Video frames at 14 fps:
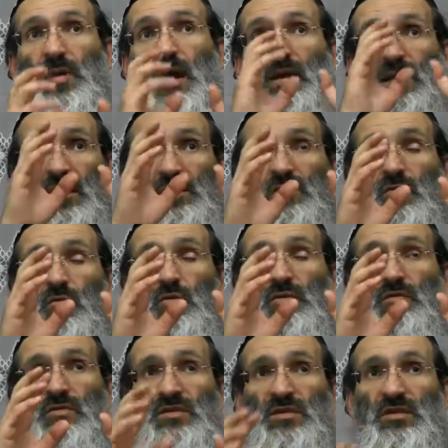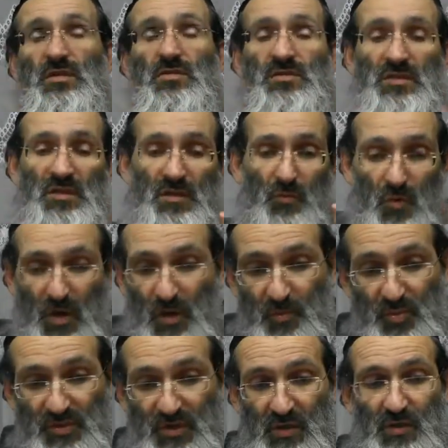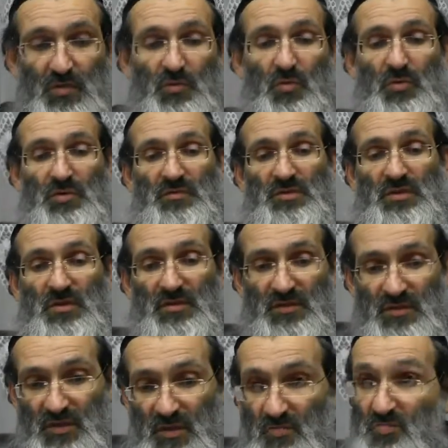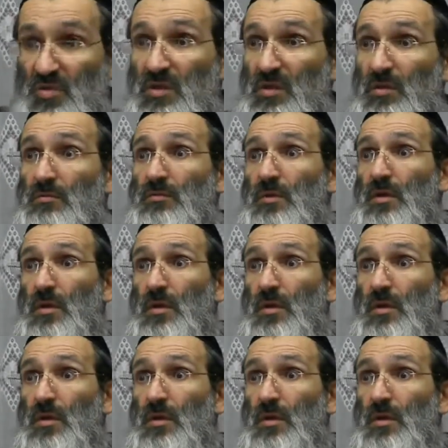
back into the world of Tzilus, and where particularly in the world of Tzilus, into the Bina.